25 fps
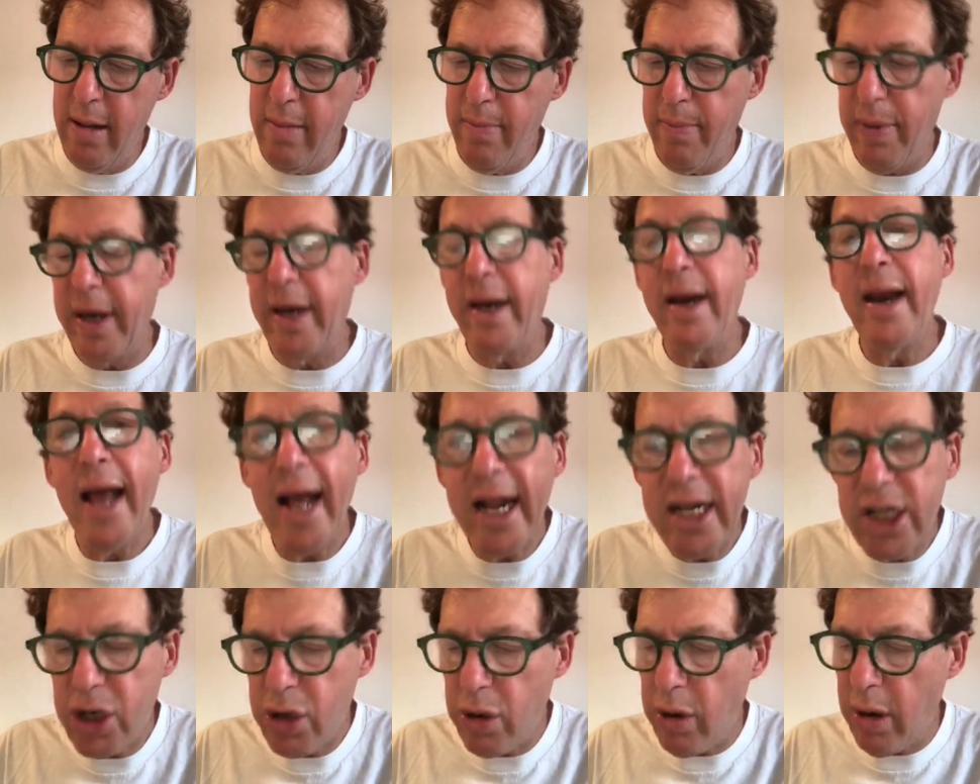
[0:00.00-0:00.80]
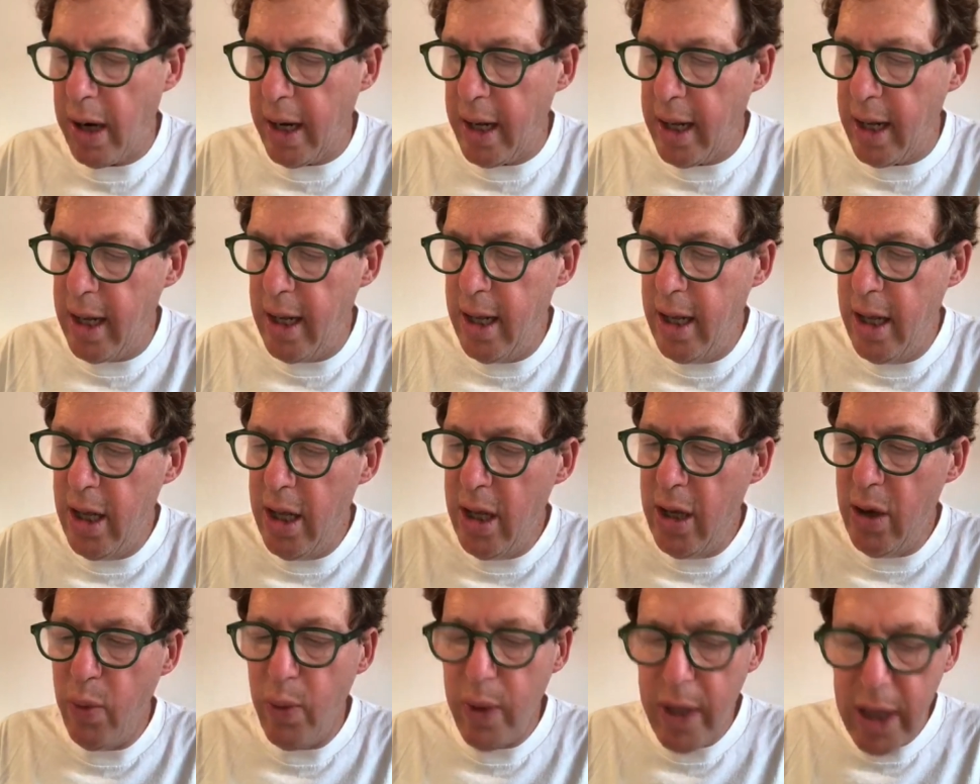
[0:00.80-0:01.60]
But naturally,
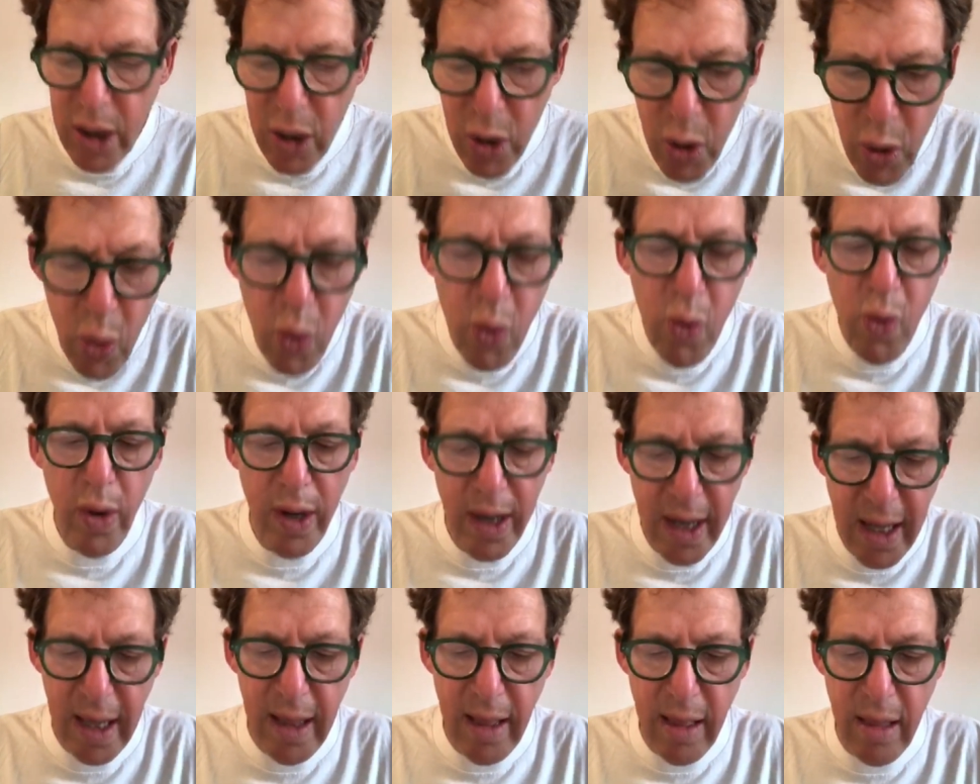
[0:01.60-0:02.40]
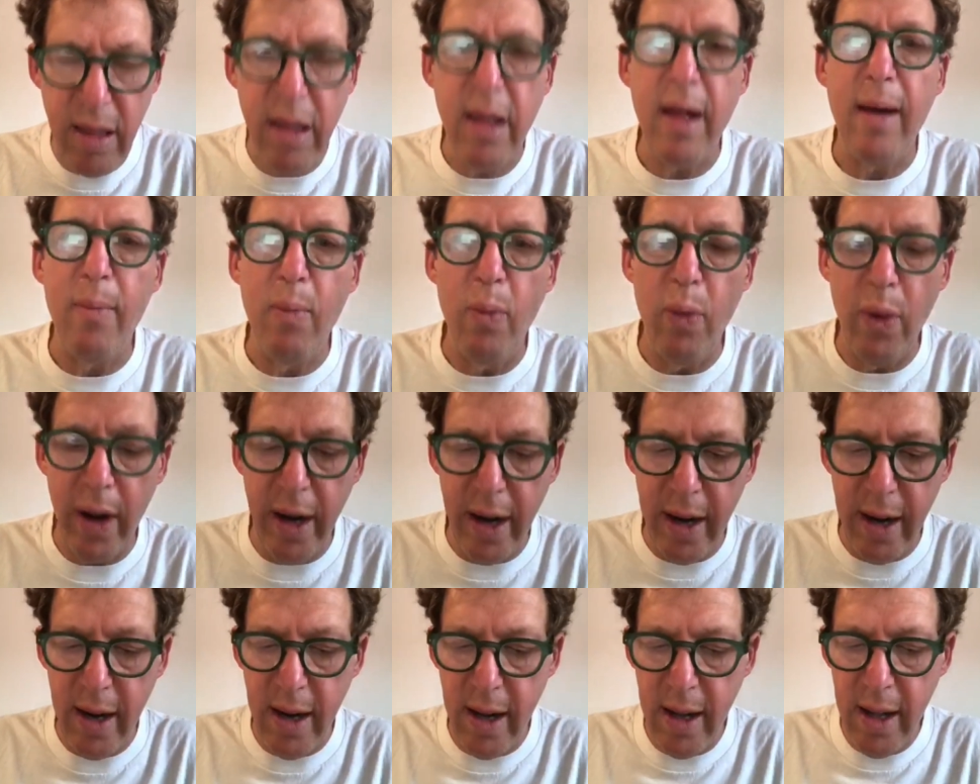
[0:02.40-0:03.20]
we do need
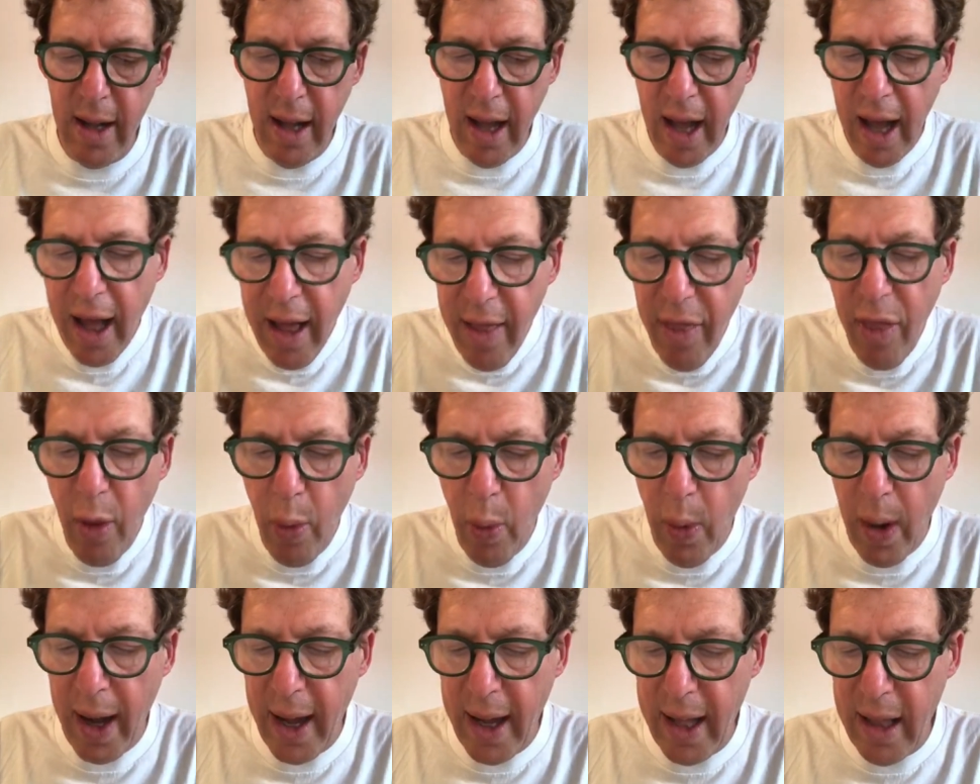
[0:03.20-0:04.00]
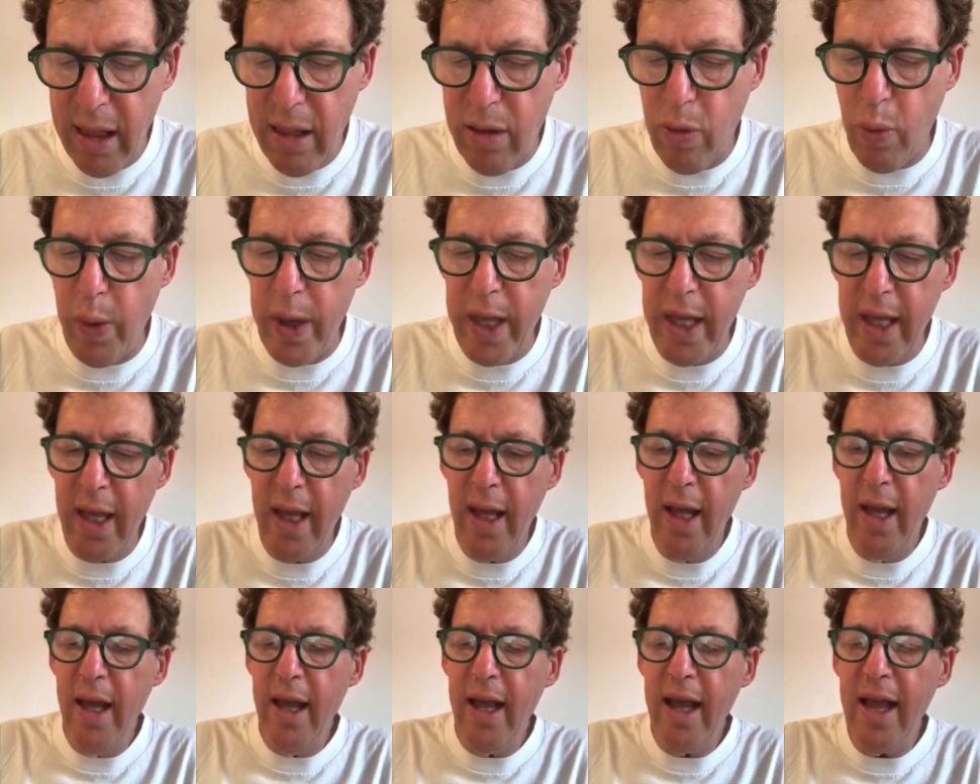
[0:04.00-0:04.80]
someone, otherwise we
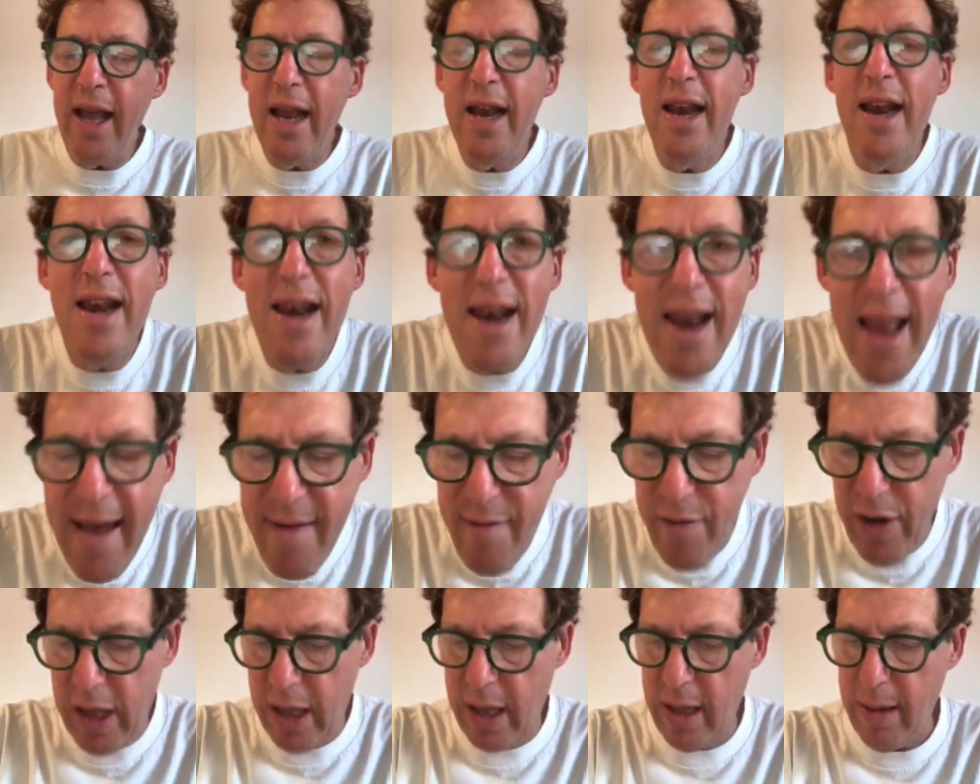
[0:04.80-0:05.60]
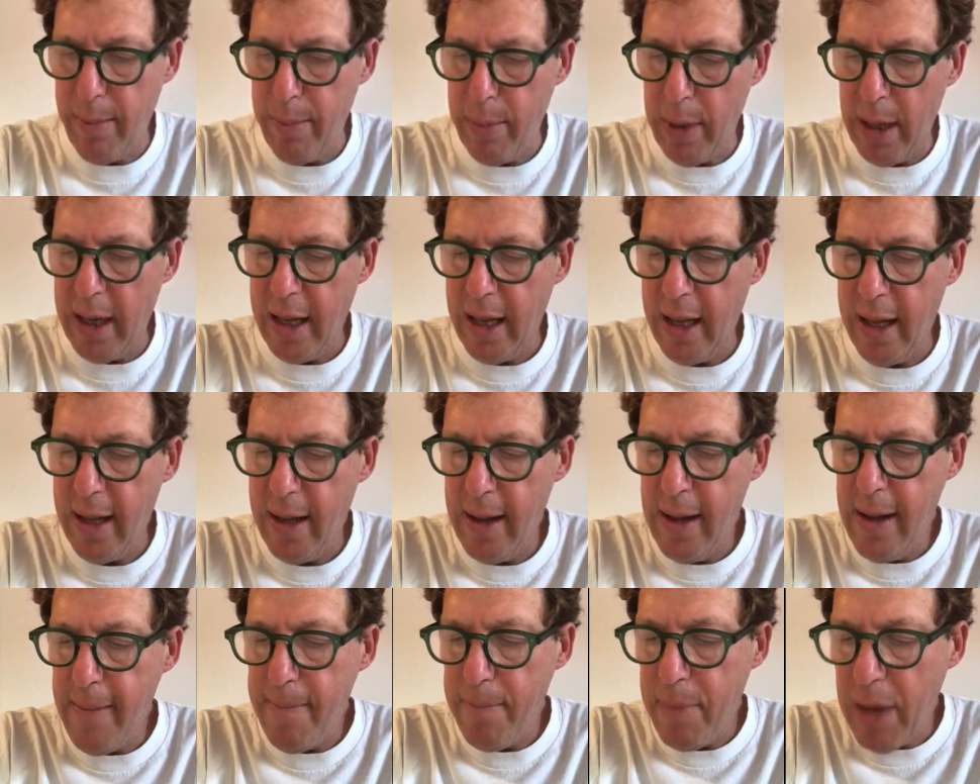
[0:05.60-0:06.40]
inevitably
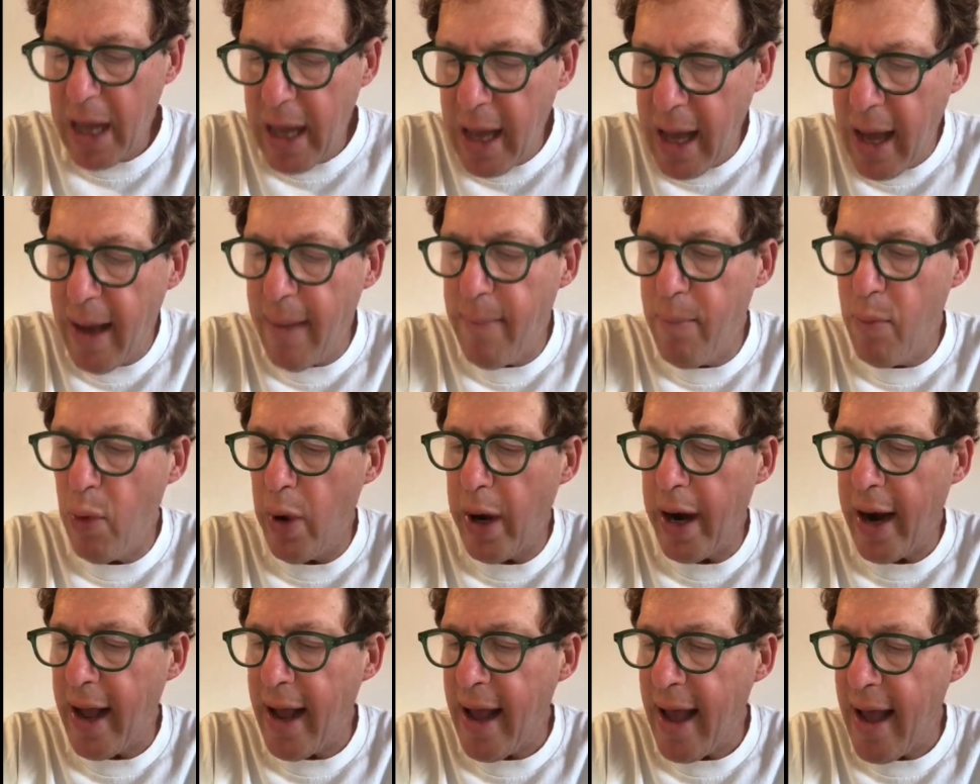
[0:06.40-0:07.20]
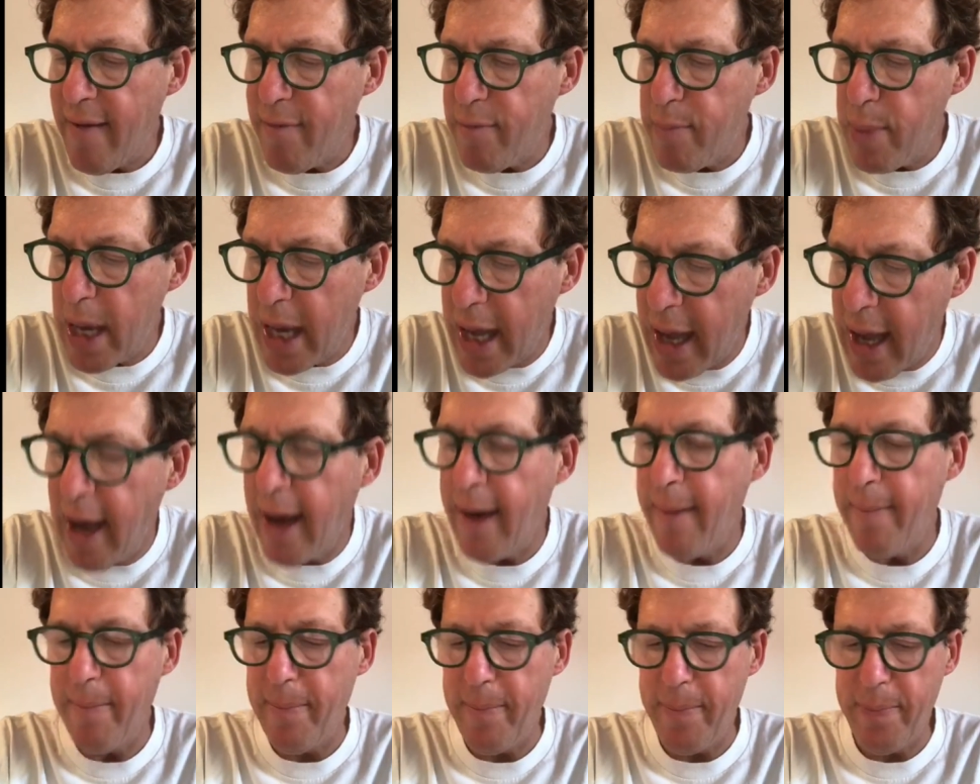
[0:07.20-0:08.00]
become what I have
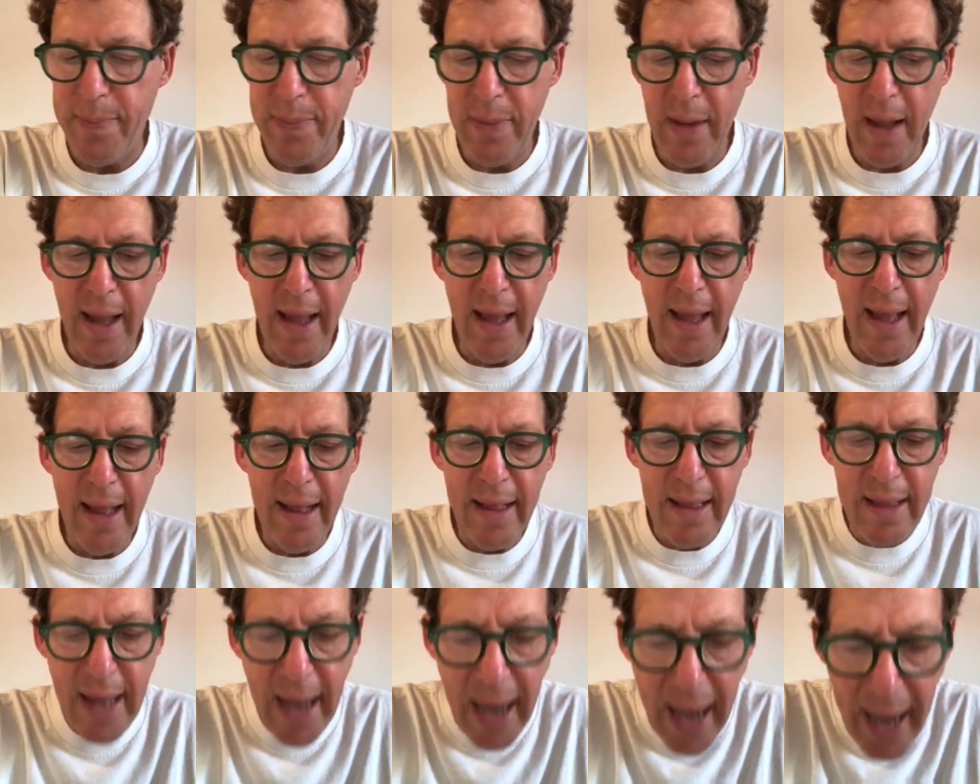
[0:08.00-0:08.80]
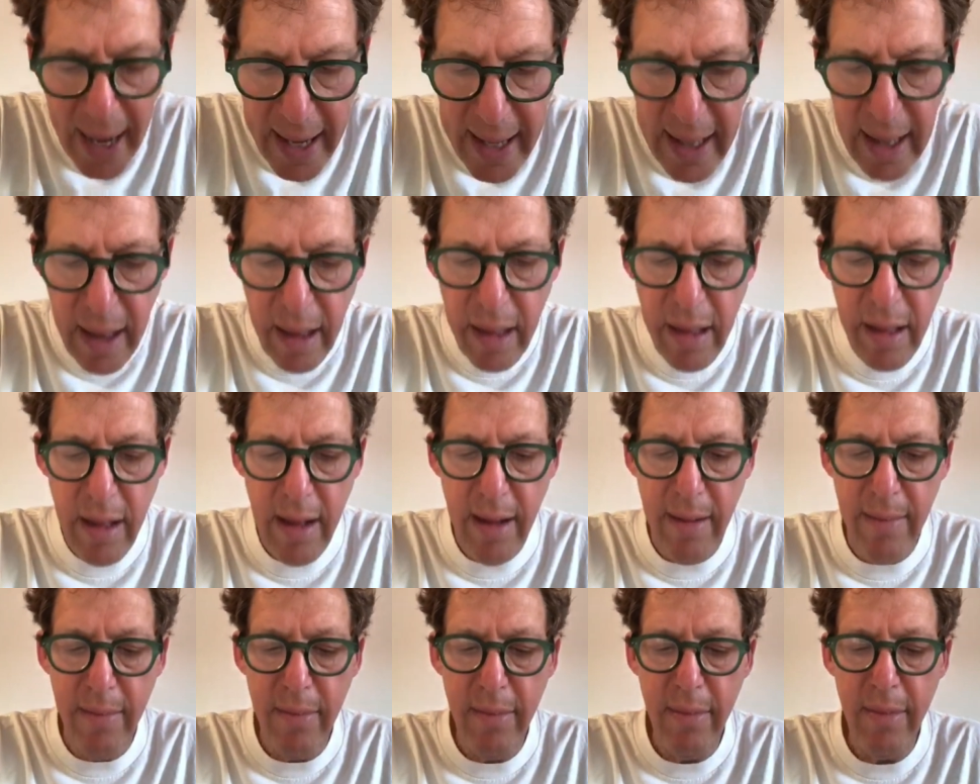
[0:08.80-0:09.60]
become:
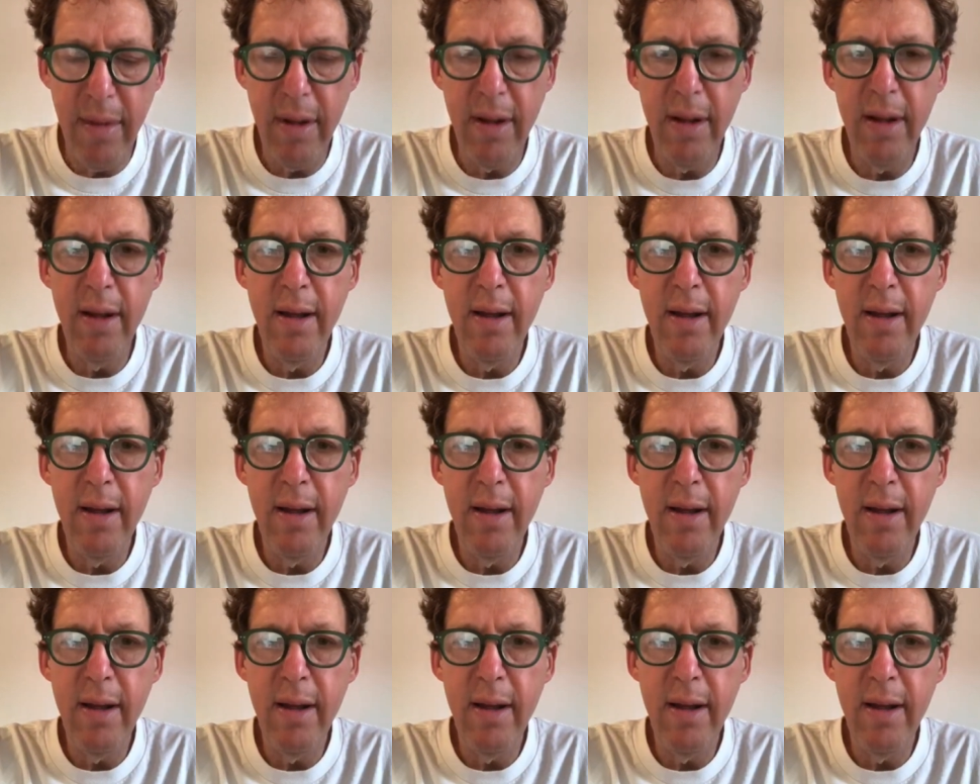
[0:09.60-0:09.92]
tiresome,